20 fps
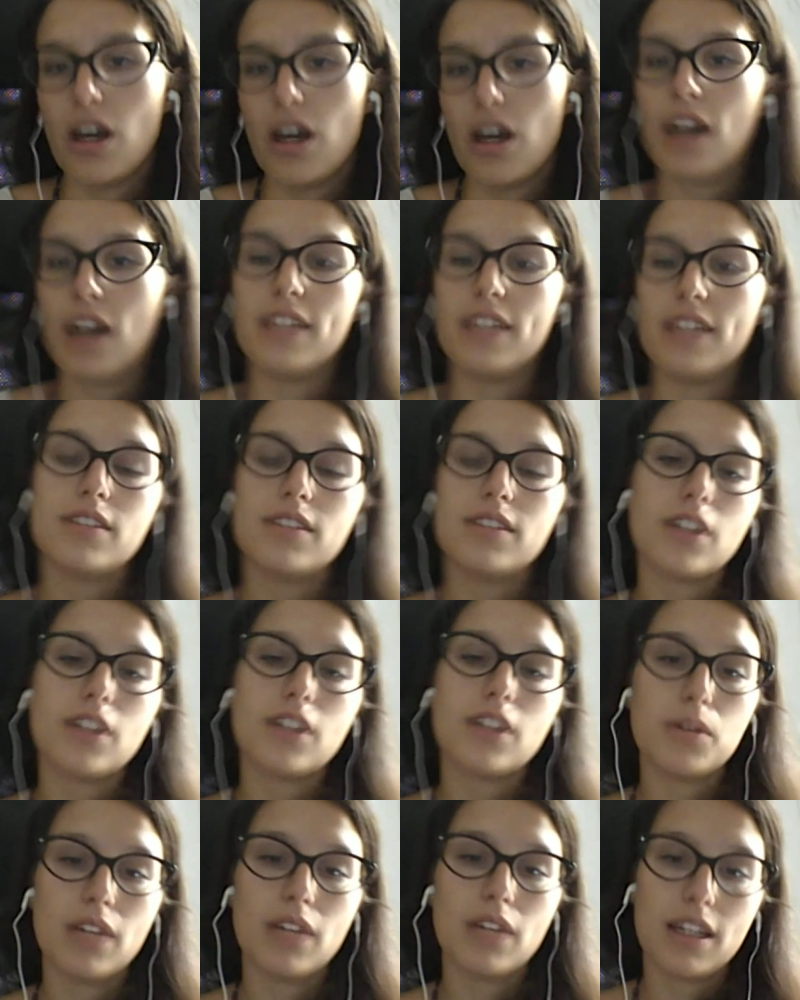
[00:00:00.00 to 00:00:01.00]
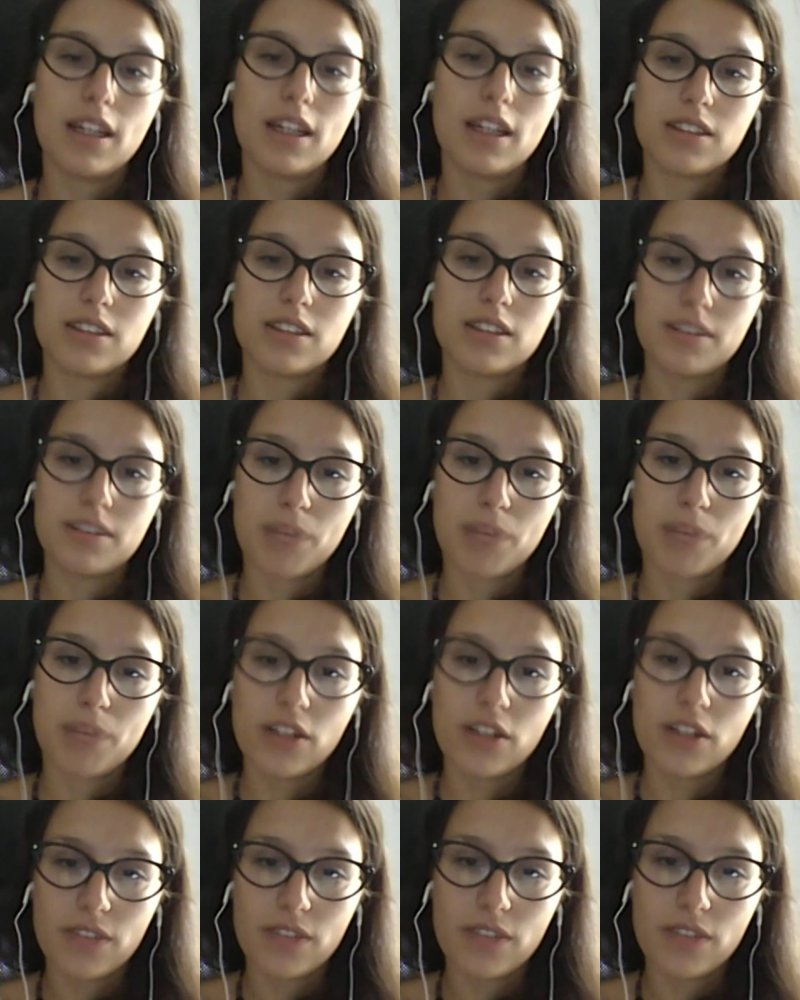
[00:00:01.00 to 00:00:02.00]
In the second
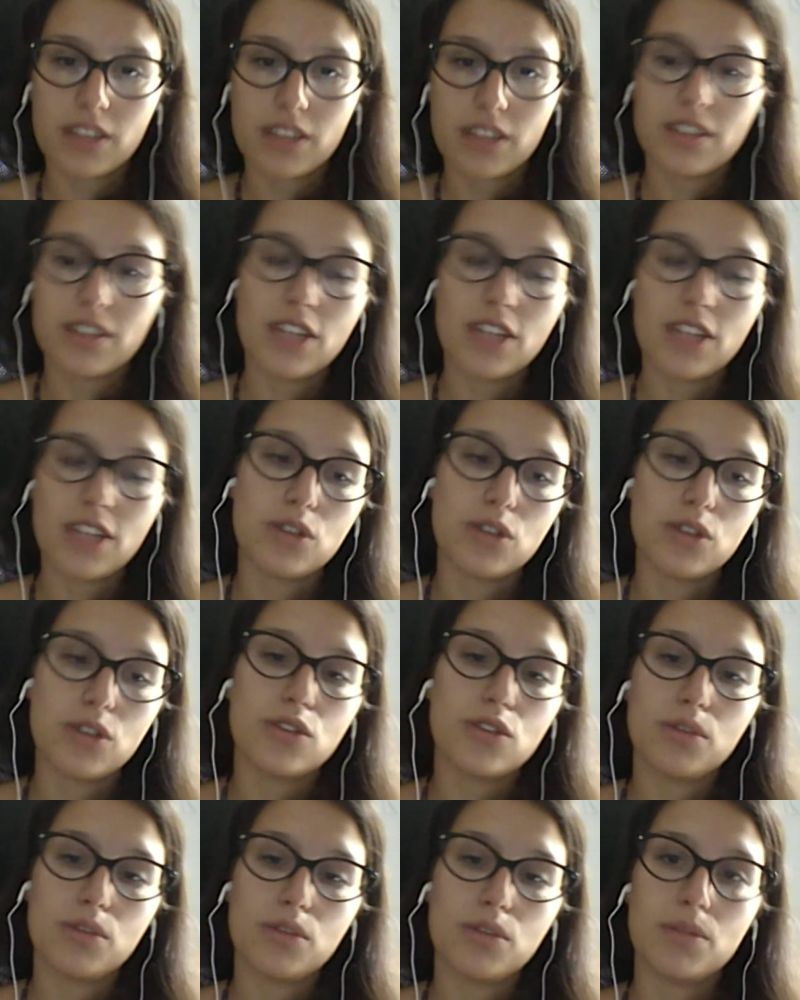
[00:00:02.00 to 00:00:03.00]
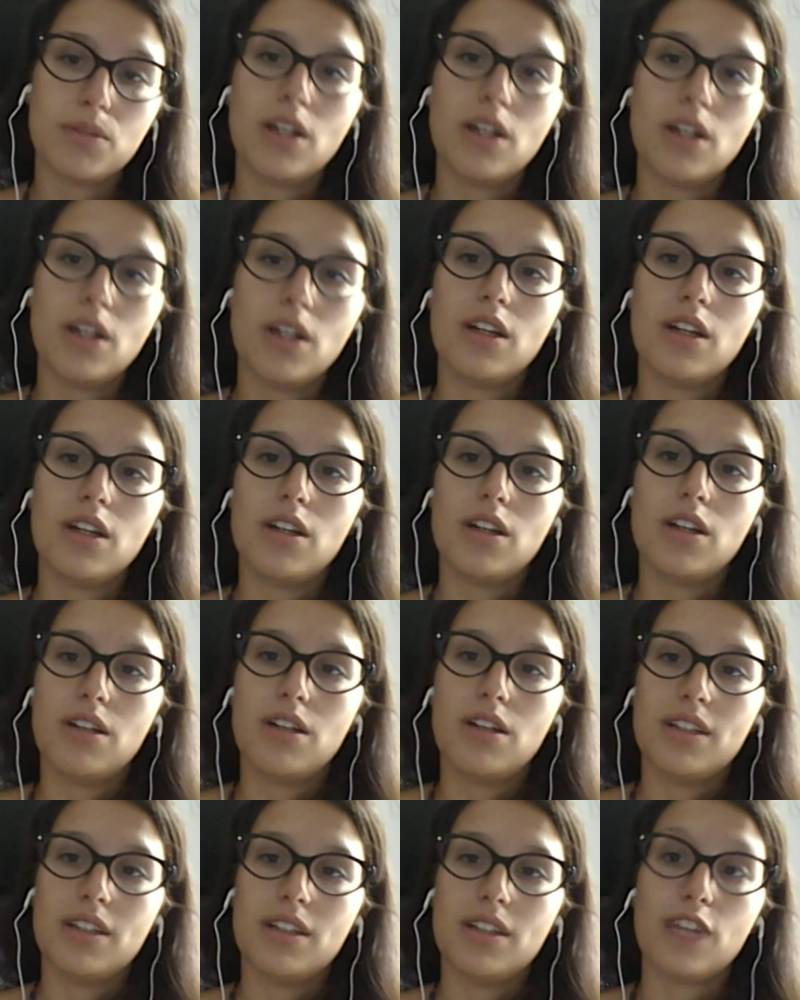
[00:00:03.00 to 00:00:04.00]
part of the exercise, you assume
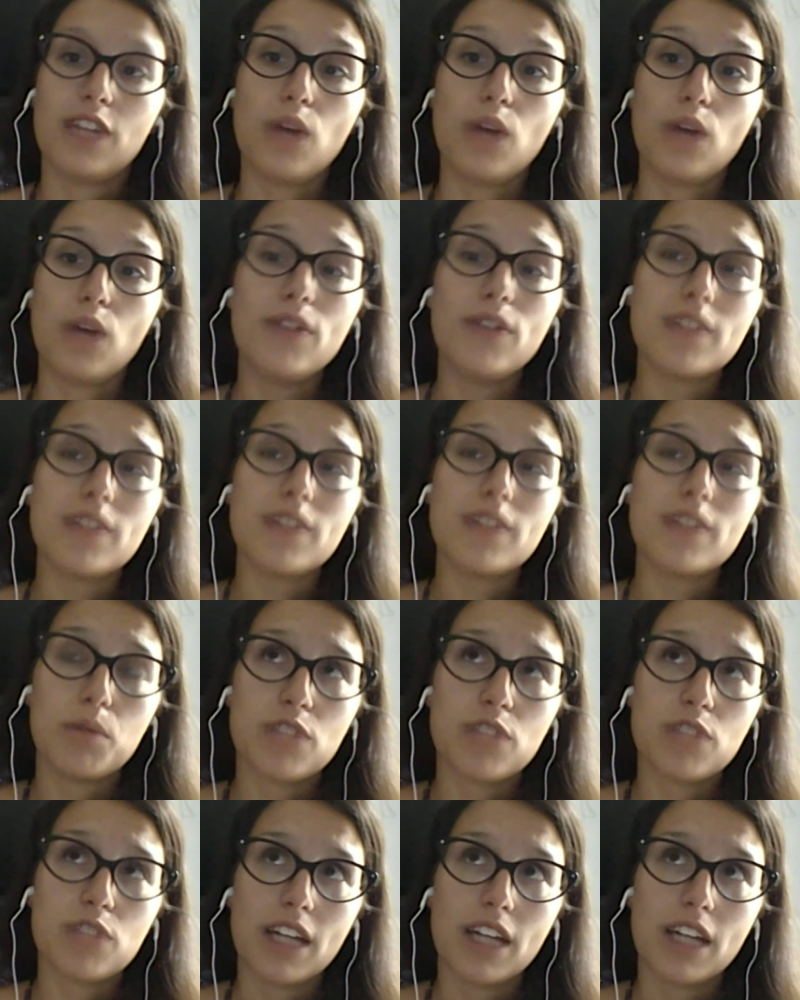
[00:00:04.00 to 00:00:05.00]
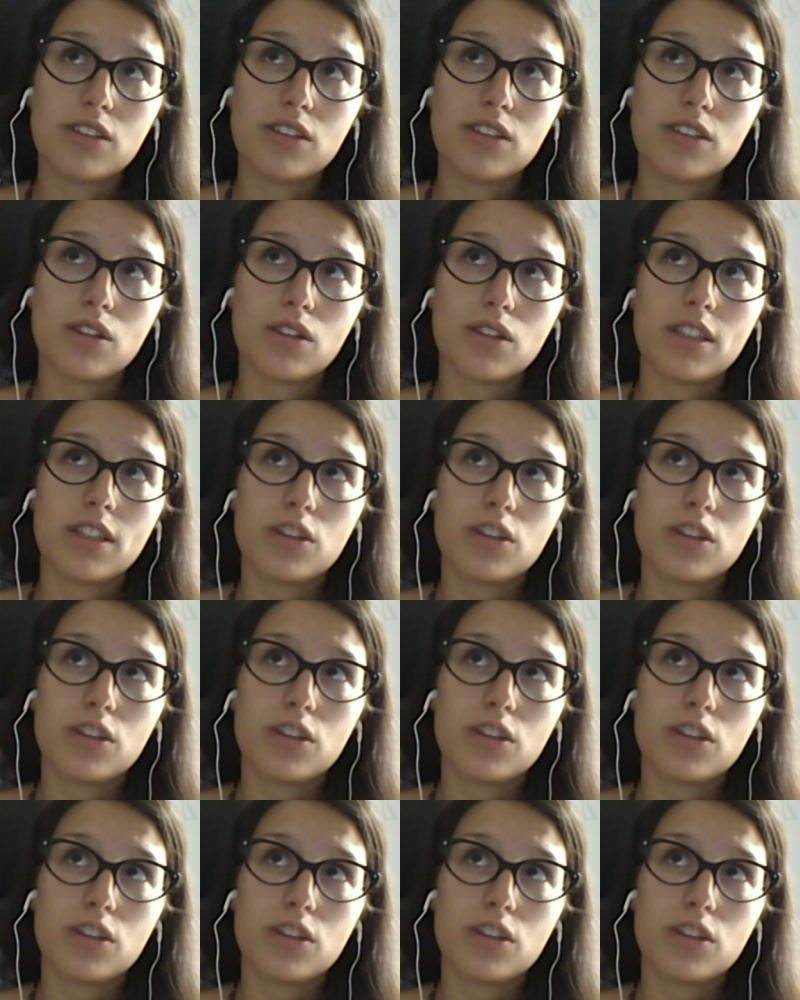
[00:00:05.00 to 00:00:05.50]
that you have the same object, so there